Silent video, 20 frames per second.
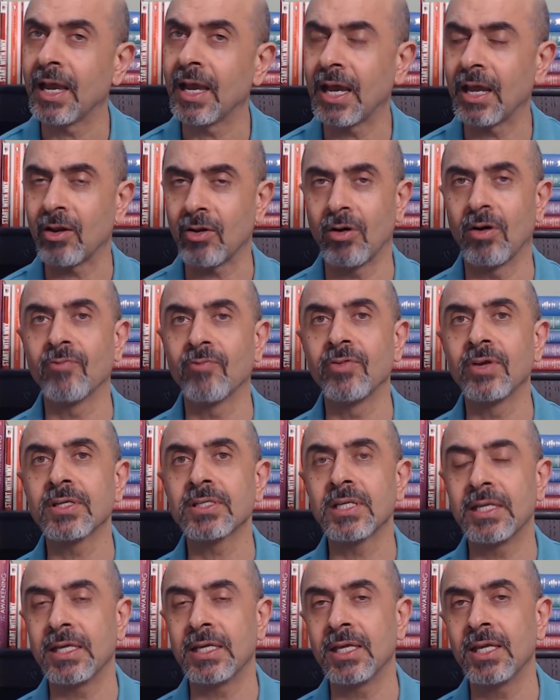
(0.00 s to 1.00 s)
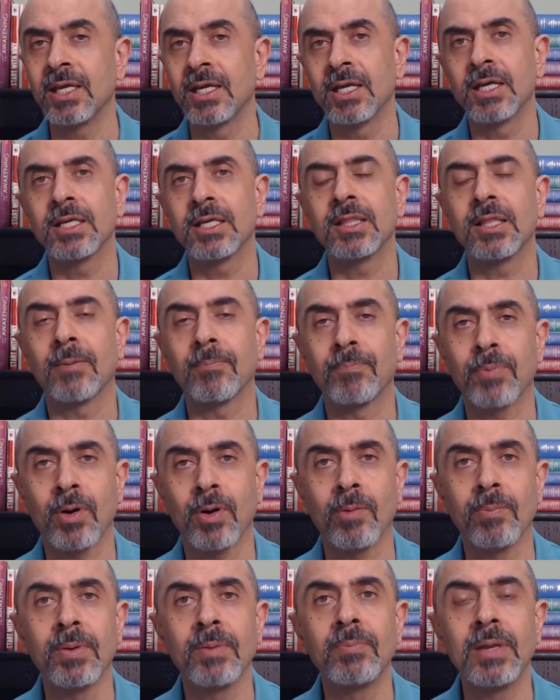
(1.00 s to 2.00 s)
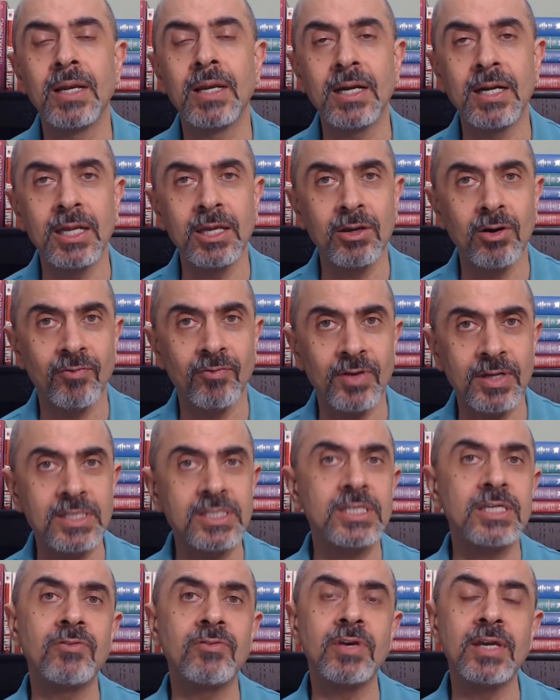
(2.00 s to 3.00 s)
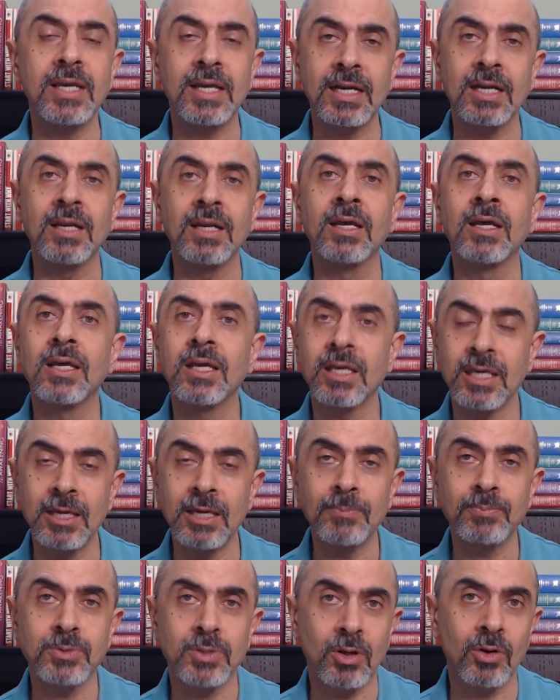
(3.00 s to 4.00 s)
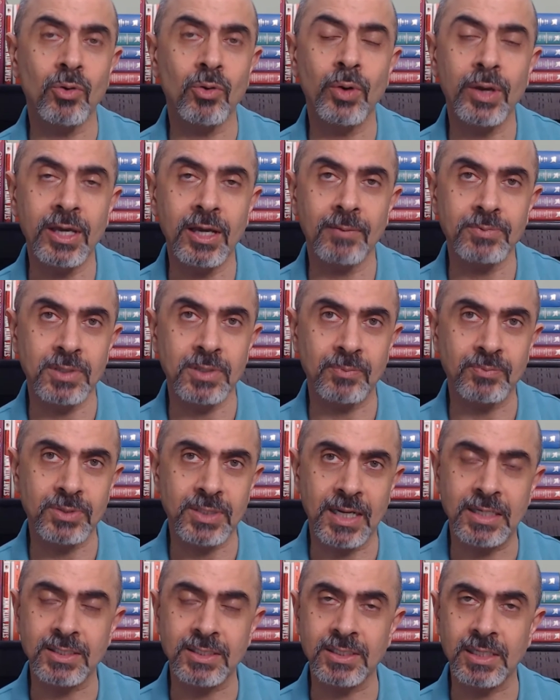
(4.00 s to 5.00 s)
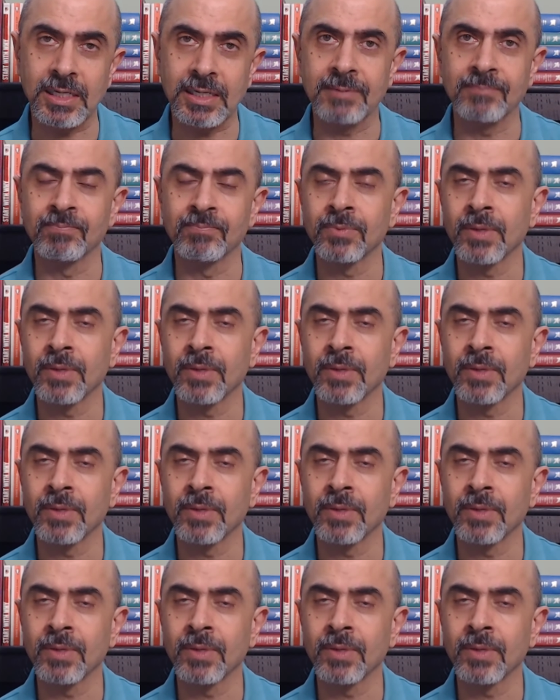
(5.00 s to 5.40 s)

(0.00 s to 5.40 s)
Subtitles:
And obviously, the probability of achieving it keeps on going up substantially.